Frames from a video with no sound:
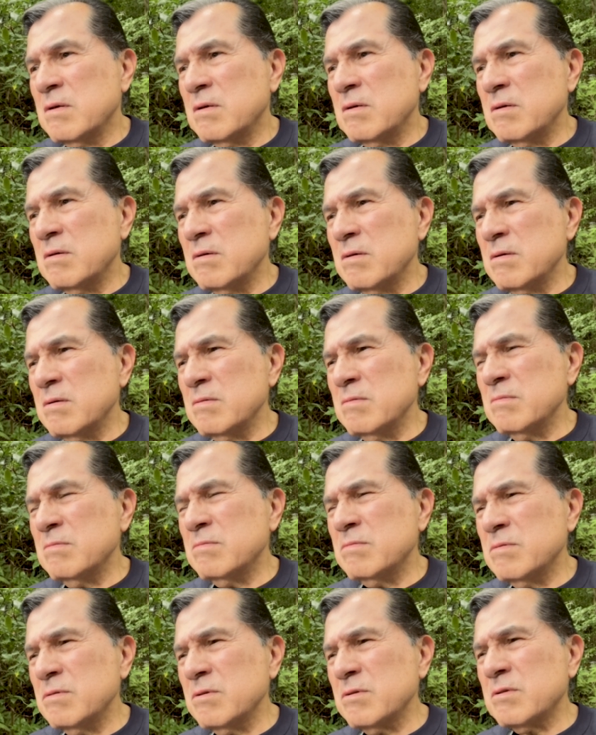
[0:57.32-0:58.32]
uh,
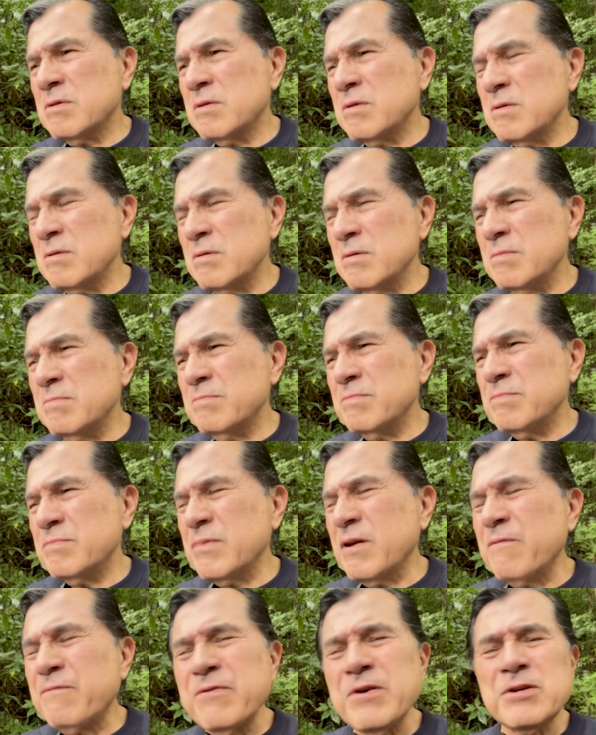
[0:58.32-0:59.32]
look uh,
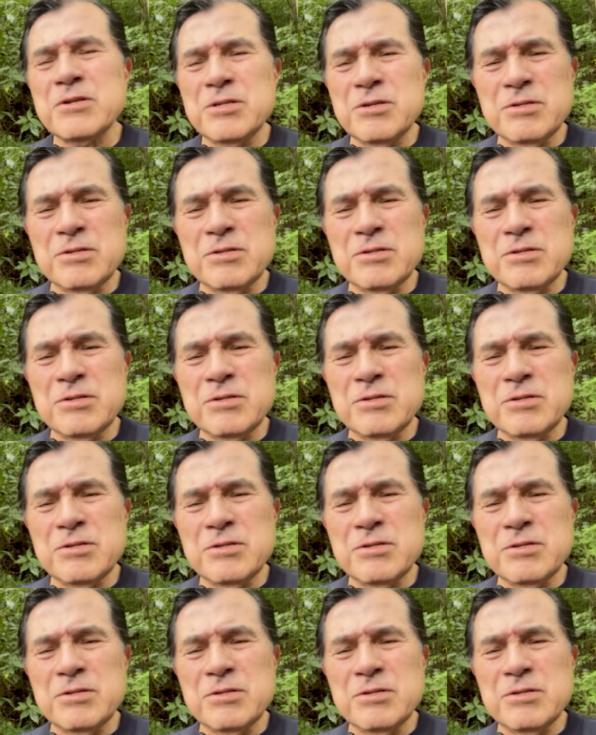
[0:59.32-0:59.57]
affects you